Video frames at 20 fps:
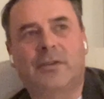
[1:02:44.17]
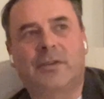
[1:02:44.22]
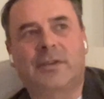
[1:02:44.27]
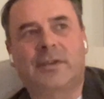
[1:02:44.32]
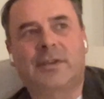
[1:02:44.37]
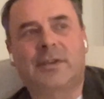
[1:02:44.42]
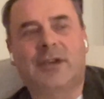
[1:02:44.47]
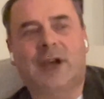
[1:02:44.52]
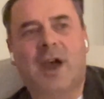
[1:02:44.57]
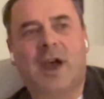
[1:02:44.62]

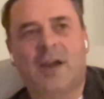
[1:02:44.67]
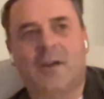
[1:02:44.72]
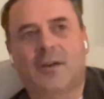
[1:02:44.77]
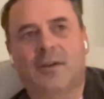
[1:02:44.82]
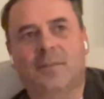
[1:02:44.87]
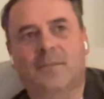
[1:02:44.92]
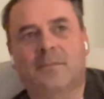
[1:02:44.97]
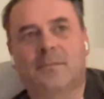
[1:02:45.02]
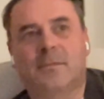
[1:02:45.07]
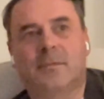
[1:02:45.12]
an
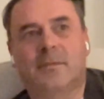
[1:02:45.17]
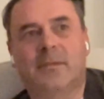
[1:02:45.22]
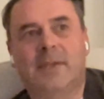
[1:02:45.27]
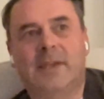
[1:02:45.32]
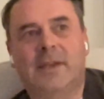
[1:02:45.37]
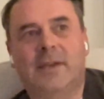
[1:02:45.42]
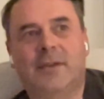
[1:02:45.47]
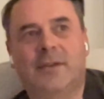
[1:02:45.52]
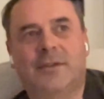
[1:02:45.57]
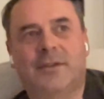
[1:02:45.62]
entire
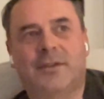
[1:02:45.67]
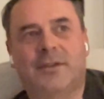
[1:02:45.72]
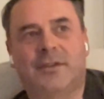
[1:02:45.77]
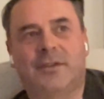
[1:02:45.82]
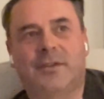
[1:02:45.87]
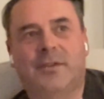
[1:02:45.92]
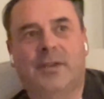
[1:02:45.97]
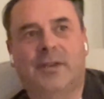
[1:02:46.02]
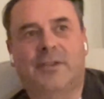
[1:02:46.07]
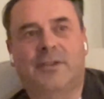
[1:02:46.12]

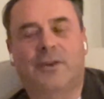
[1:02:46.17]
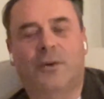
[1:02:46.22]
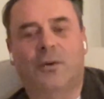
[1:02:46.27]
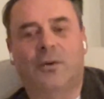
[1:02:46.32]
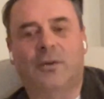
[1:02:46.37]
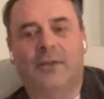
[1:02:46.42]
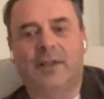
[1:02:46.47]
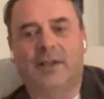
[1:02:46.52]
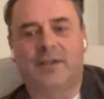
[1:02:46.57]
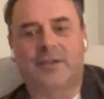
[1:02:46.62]
ecosystem that's
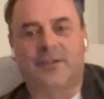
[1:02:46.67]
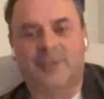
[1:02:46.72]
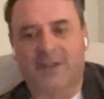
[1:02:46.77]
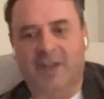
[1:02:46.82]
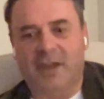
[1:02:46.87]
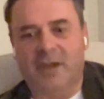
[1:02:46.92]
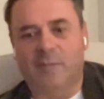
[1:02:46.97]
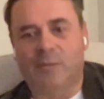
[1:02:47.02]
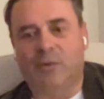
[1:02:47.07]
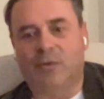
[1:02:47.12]
totally
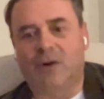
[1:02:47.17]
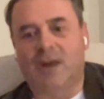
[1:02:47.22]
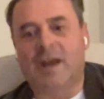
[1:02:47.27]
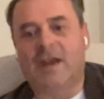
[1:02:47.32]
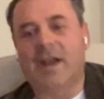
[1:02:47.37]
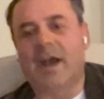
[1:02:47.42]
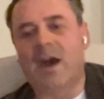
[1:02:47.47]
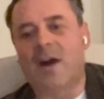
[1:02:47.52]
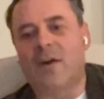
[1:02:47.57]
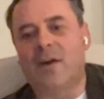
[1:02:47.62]
unsustainable
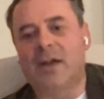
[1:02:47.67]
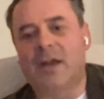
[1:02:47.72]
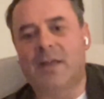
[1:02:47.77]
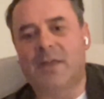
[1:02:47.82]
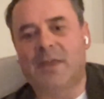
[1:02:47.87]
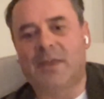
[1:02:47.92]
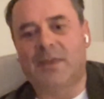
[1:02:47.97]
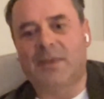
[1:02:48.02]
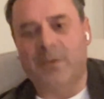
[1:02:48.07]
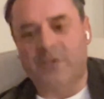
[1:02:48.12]
right now, and I
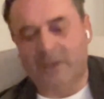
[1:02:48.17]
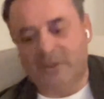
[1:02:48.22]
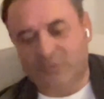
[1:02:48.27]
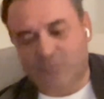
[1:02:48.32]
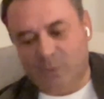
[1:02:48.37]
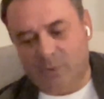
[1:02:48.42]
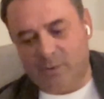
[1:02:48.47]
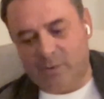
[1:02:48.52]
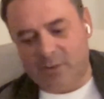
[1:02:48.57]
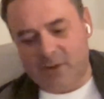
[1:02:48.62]
think that
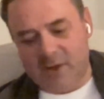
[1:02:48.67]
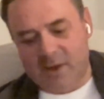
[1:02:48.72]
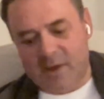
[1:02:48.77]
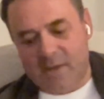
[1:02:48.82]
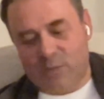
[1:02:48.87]
this will